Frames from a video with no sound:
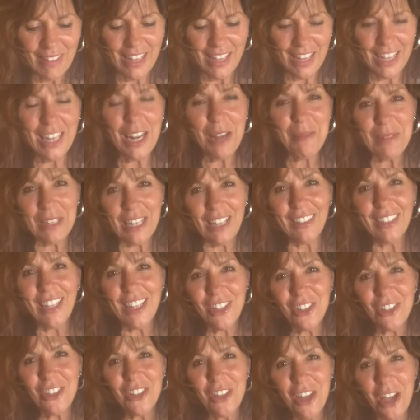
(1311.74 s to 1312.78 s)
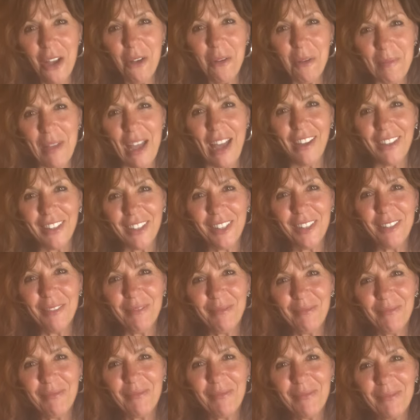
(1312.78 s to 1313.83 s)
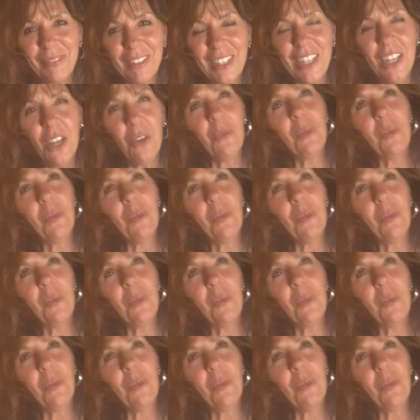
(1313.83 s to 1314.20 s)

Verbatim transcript: and I'm going to let you know about them. You know,